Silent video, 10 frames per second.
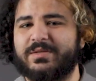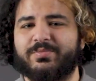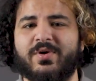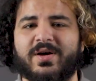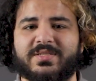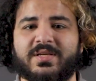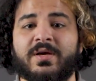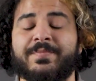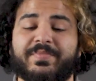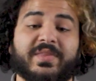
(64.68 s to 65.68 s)
the price.
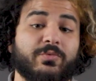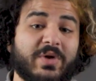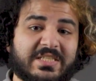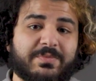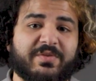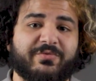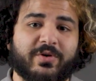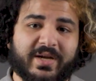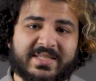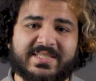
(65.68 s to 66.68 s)
The recipe
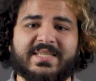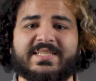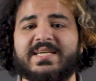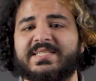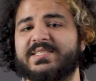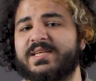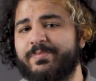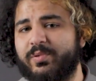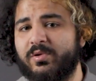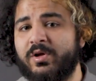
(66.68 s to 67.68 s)
for its success is
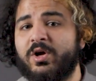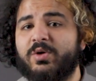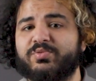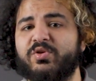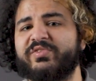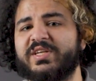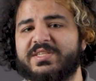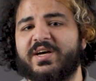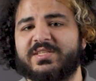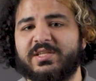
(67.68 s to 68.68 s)
simple: proven
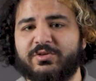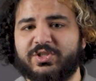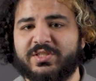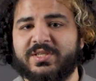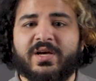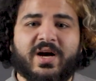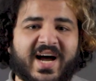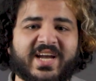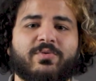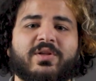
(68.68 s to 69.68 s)
design solutions,
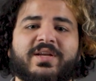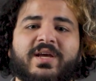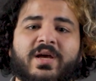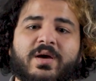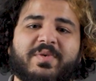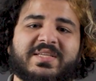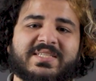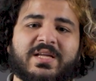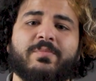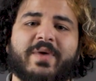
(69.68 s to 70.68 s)
high quality but
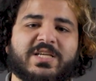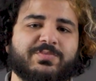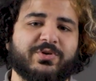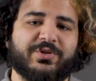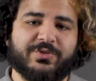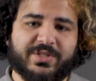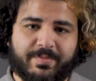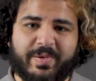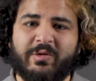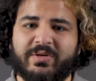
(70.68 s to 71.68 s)
still mass-produced
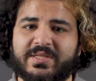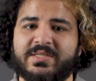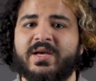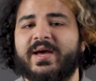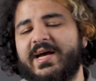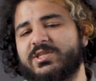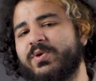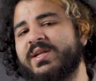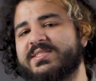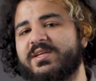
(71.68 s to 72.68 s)
components, as
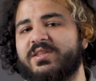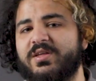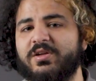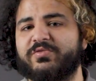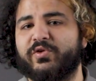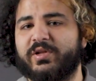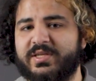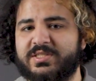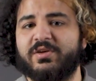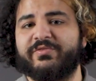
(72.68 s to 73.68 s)
well as a thoughtful
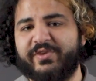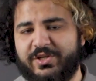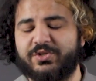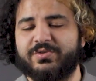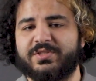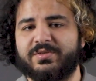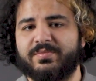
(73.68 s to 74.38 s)
list of features.